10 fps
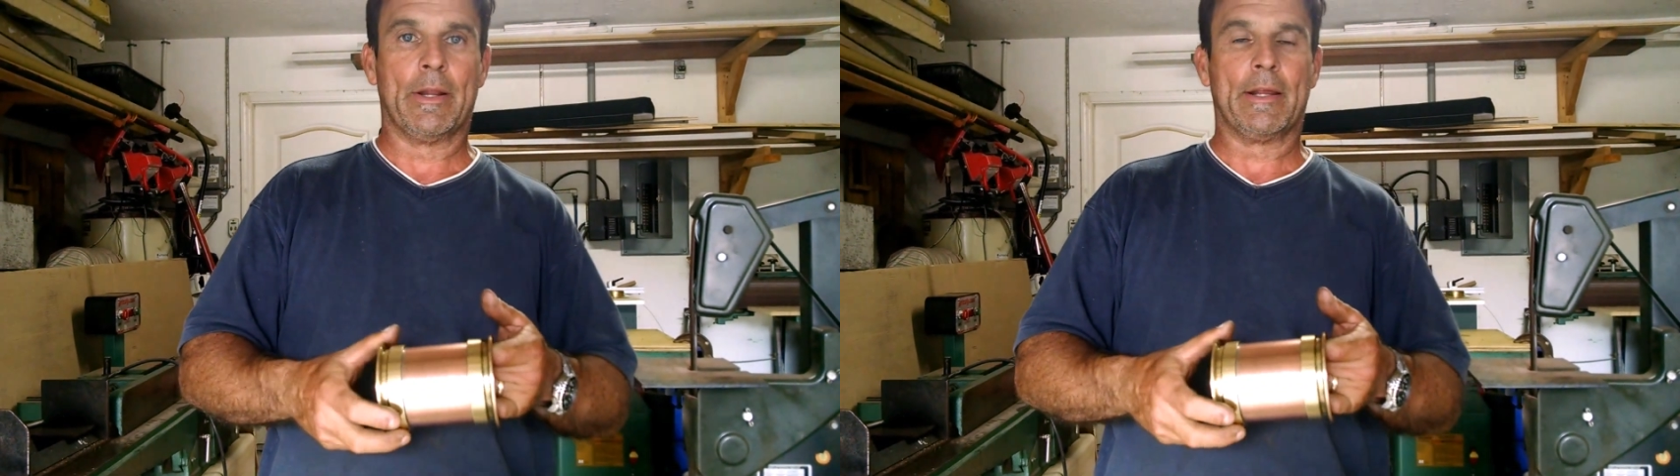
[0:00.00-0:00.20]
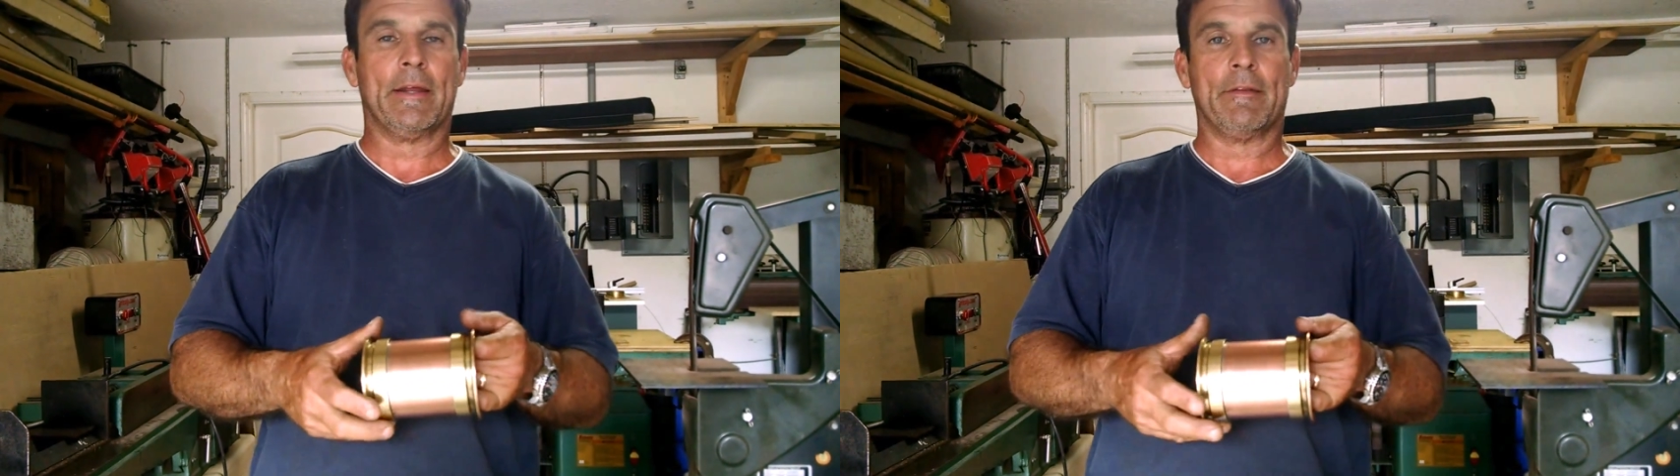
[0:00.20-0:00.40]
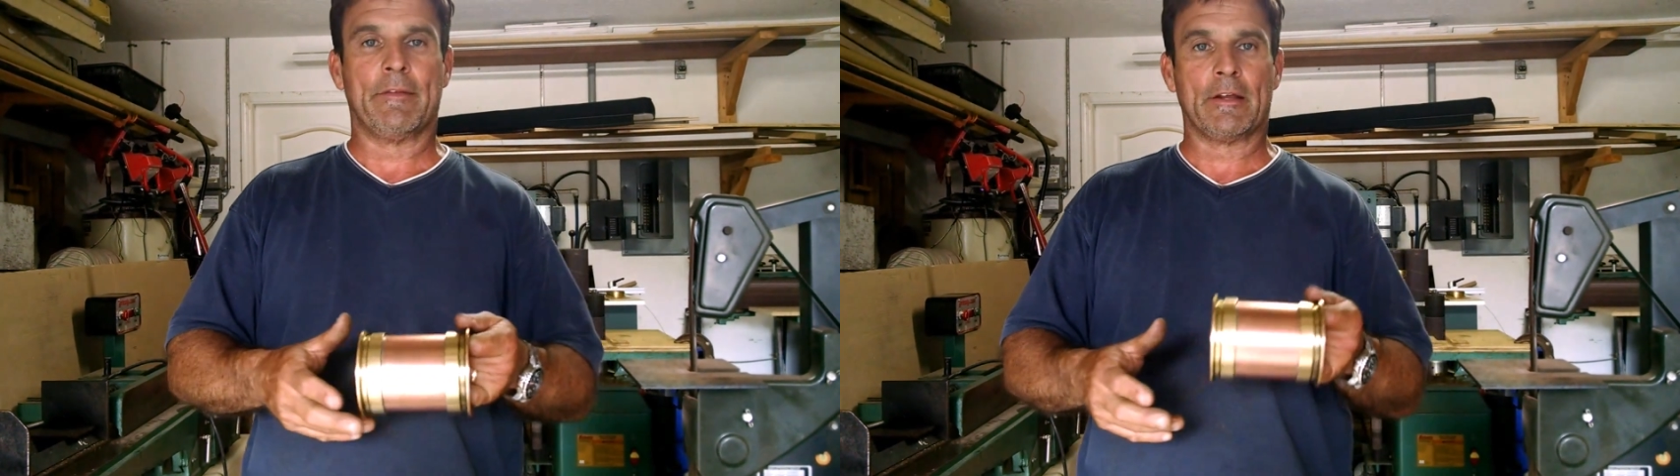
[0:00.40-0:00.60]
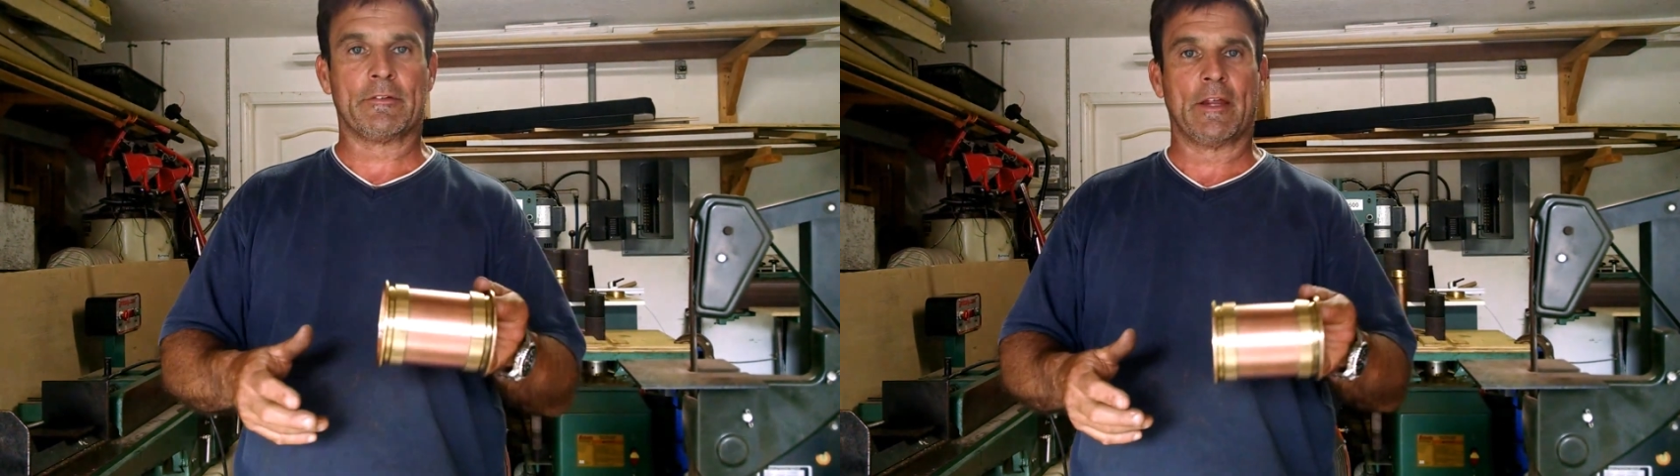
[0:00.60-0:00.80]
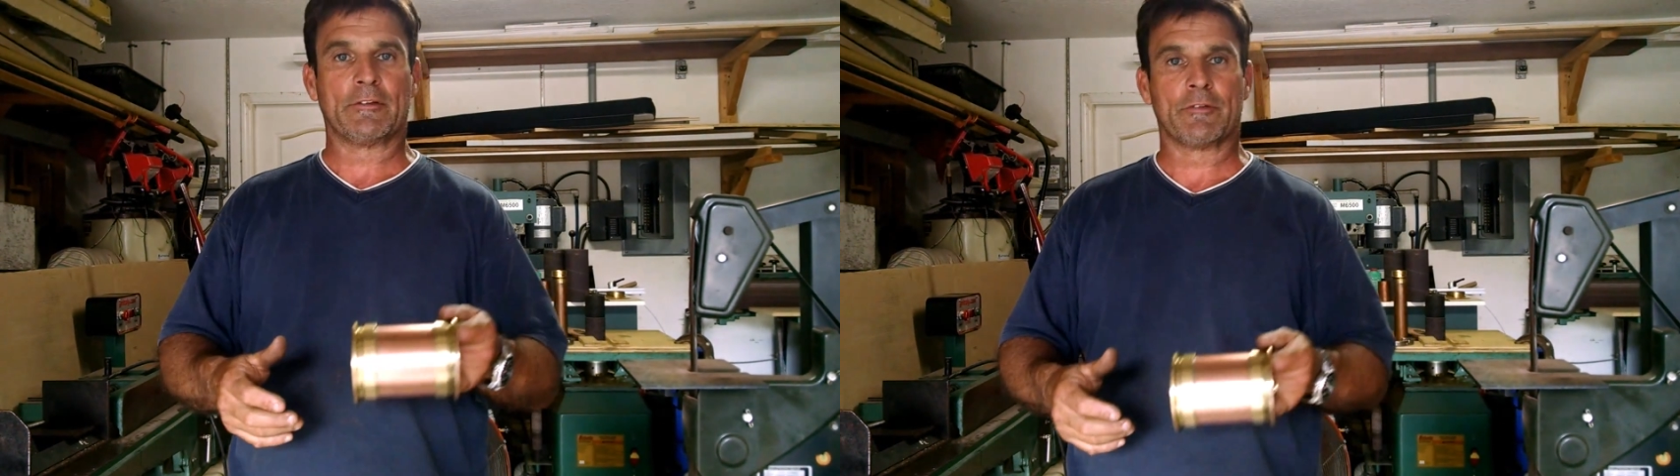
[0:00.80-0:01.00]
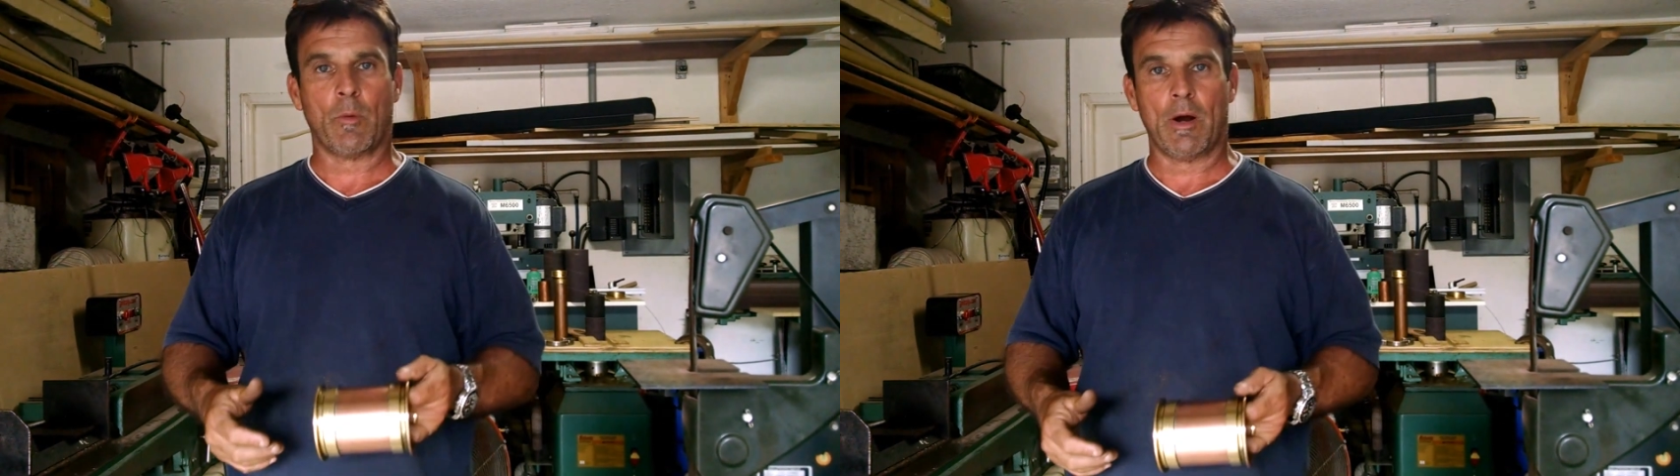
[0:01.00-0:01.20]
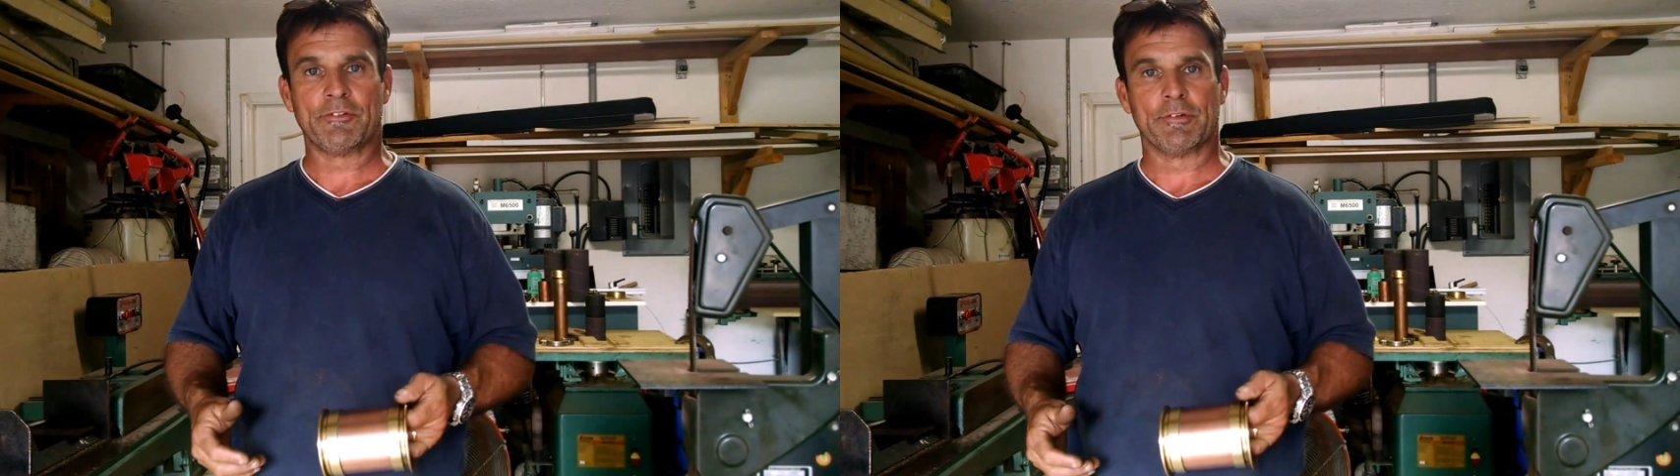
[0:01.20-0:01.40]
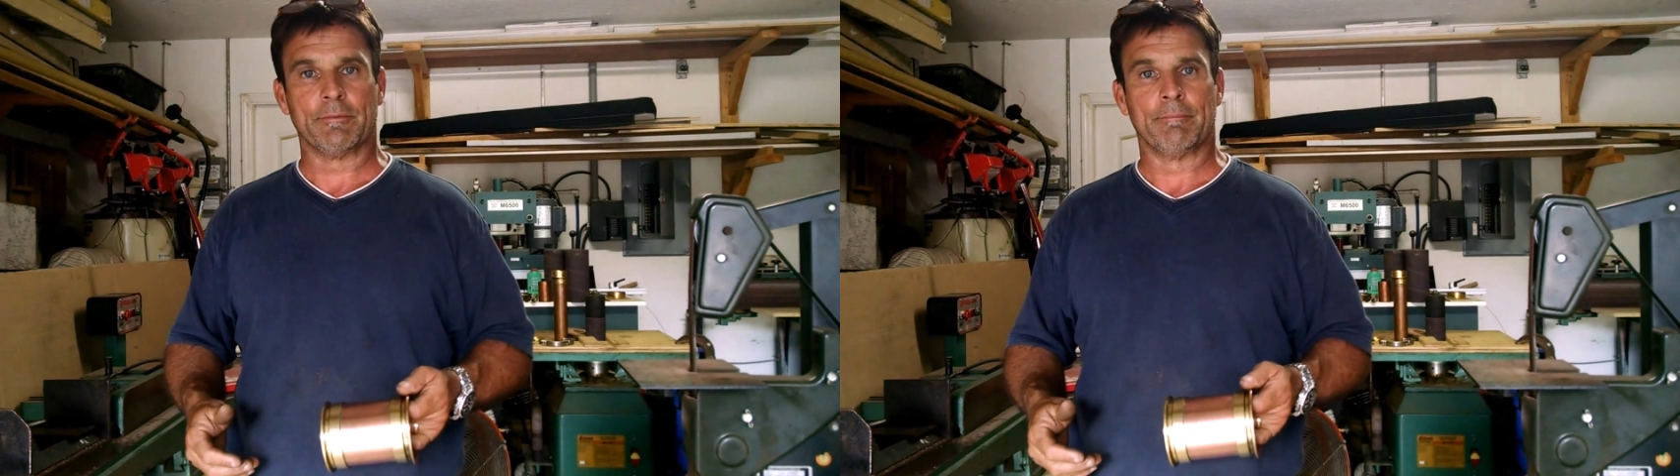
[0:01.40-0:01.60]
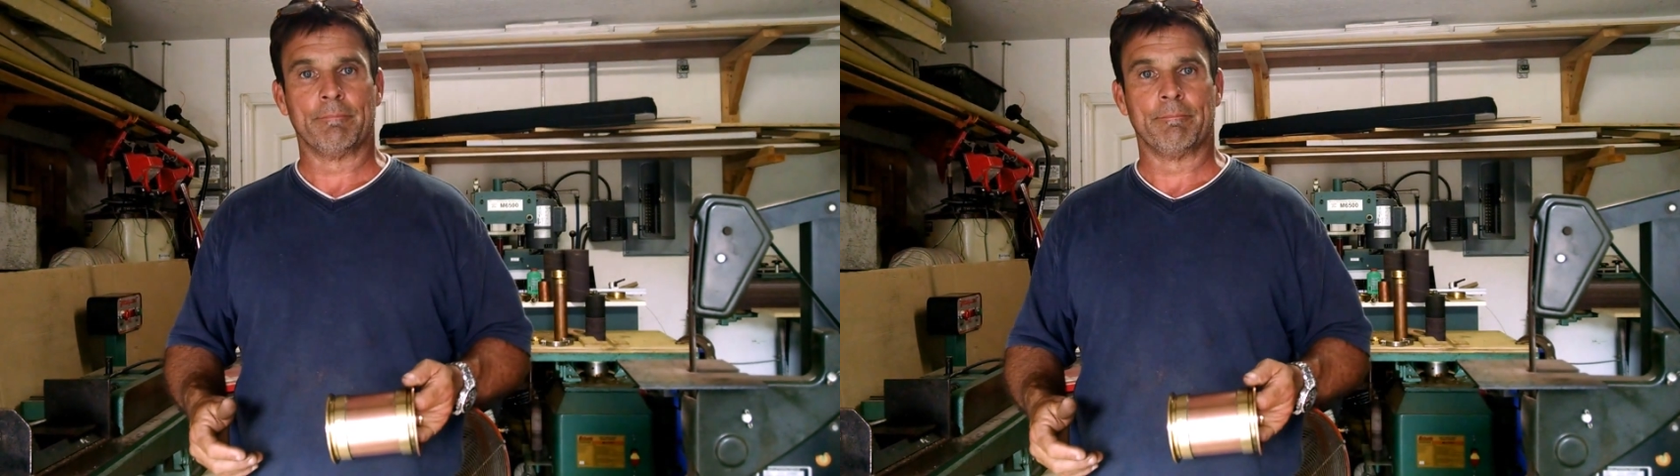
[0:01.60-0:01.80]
And again, thank, thanks for watching.